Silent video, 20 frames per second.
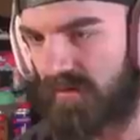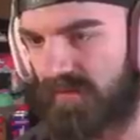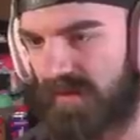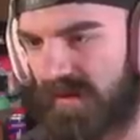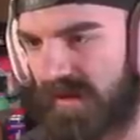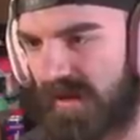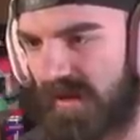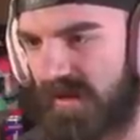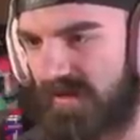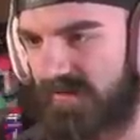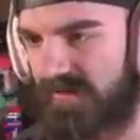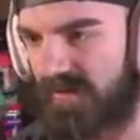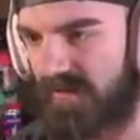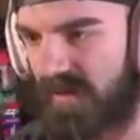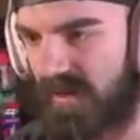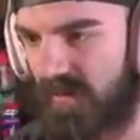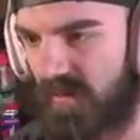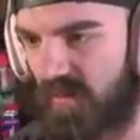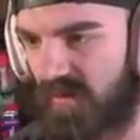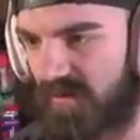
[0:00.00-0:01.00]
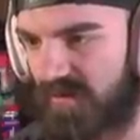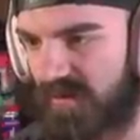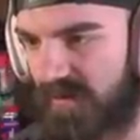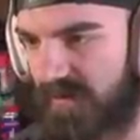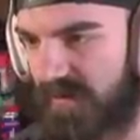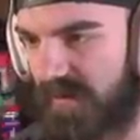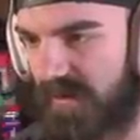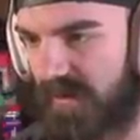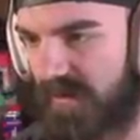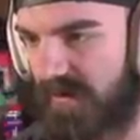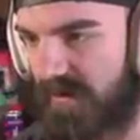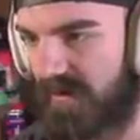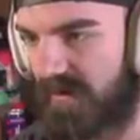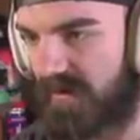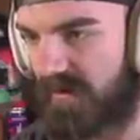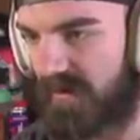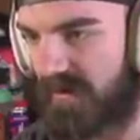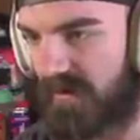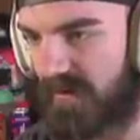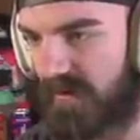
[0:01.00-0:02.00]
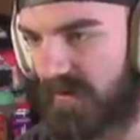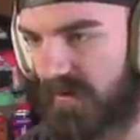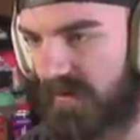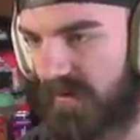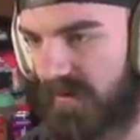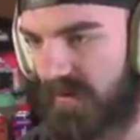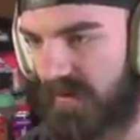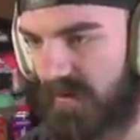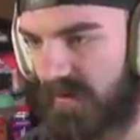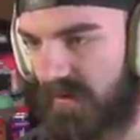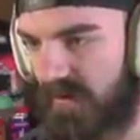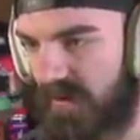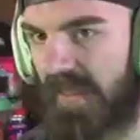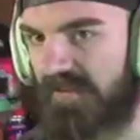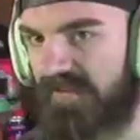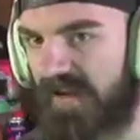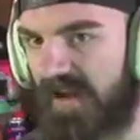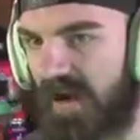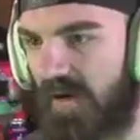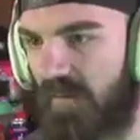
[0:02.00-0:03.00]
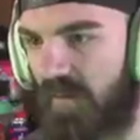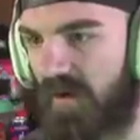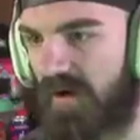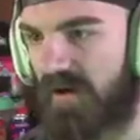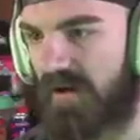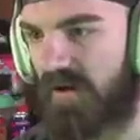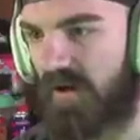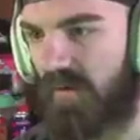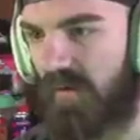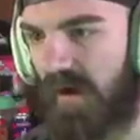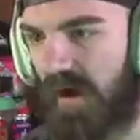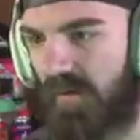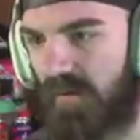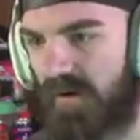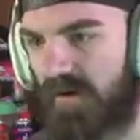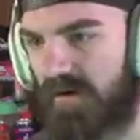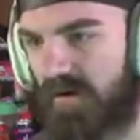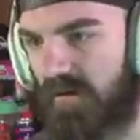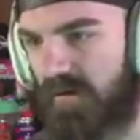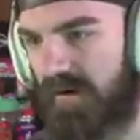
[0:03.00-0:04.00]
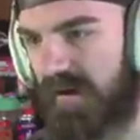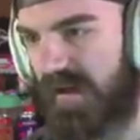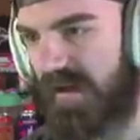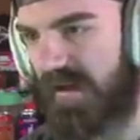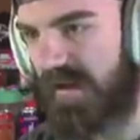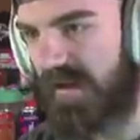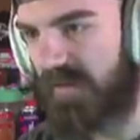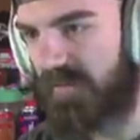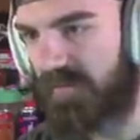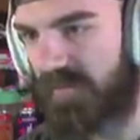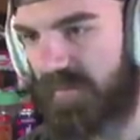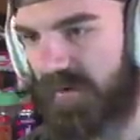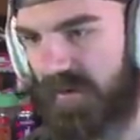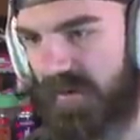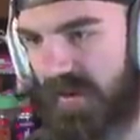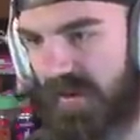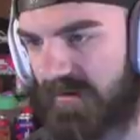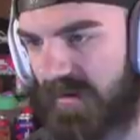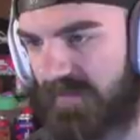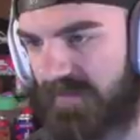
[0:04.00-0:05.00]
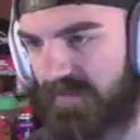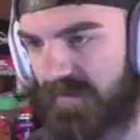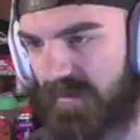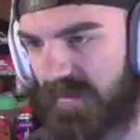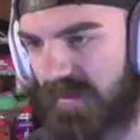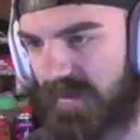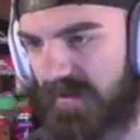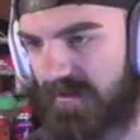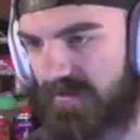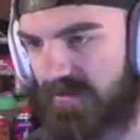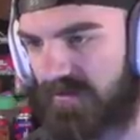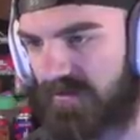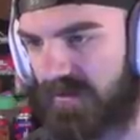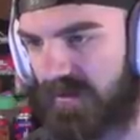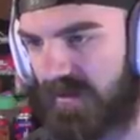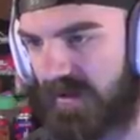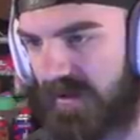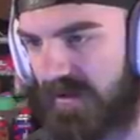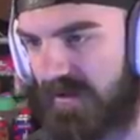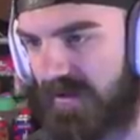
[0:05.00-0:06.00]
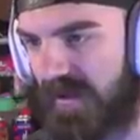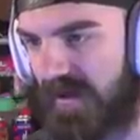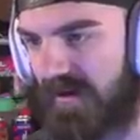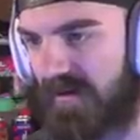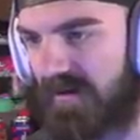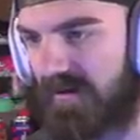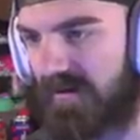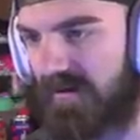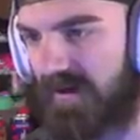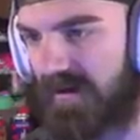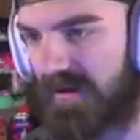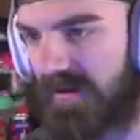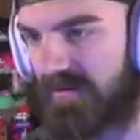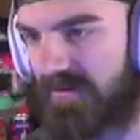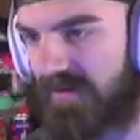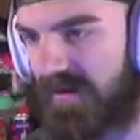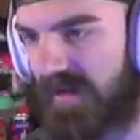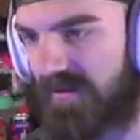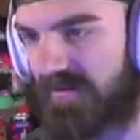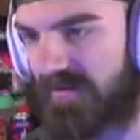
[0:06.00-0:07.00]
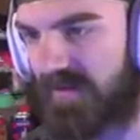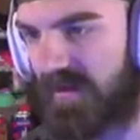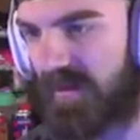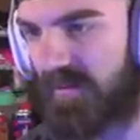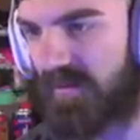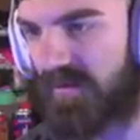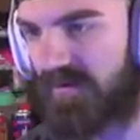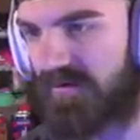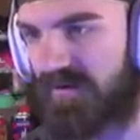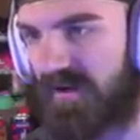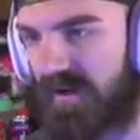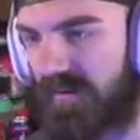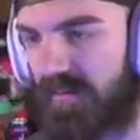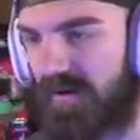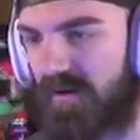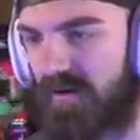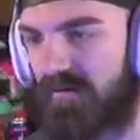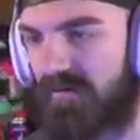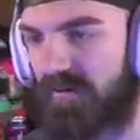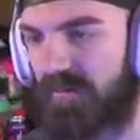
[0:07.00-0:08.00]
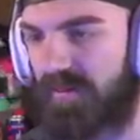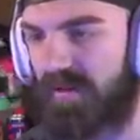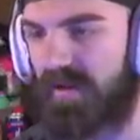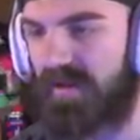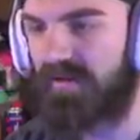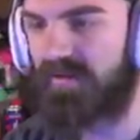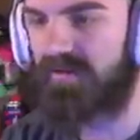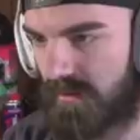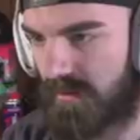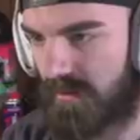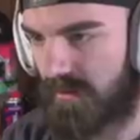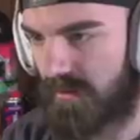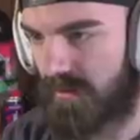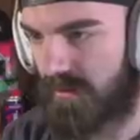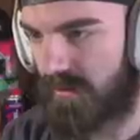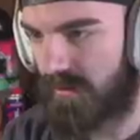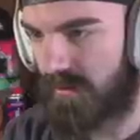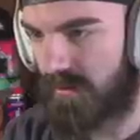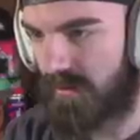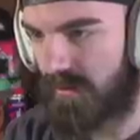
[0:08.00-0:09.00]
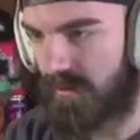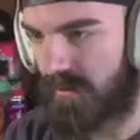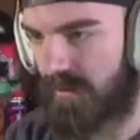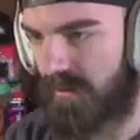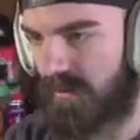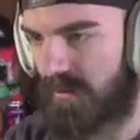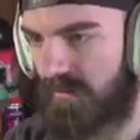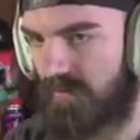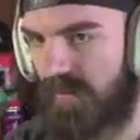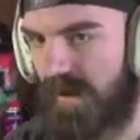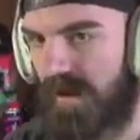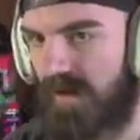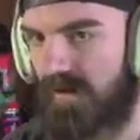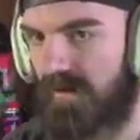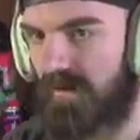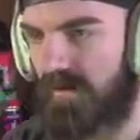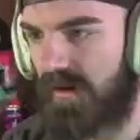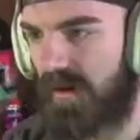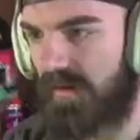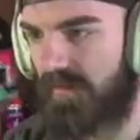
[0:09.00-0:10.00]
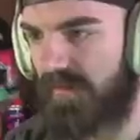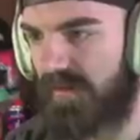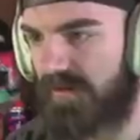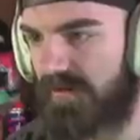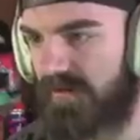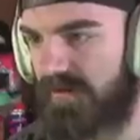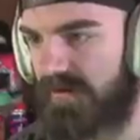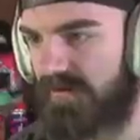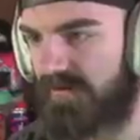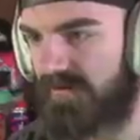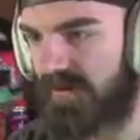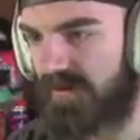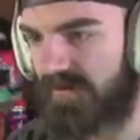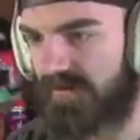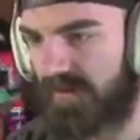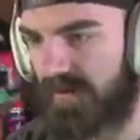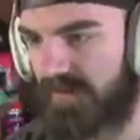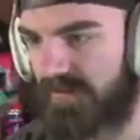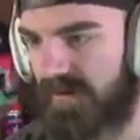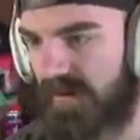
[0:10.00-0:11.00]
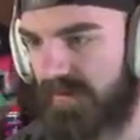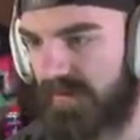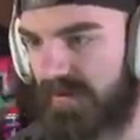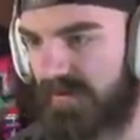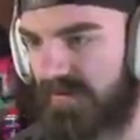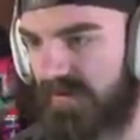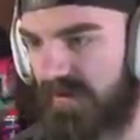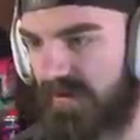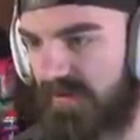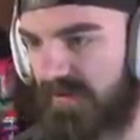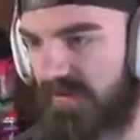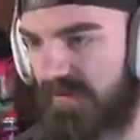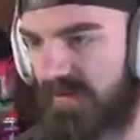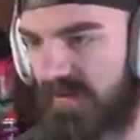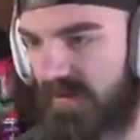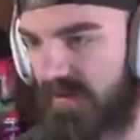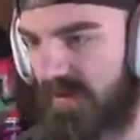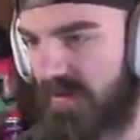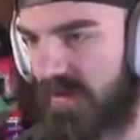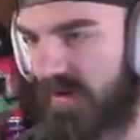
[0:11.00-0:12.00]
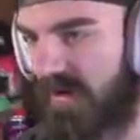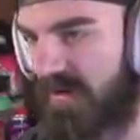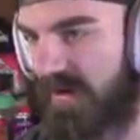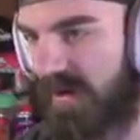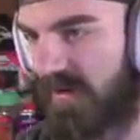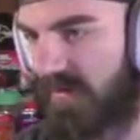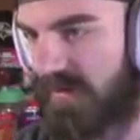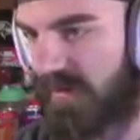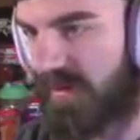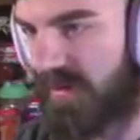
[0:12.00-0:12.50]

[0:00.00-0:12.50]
if that guy has claymores up there. Cause like I want to go, I want to go get him, but like I feel like he's just in there, and he just has claymores set up all over the place. Wow, I'm literally just like spawn trapping these kids. Oh no!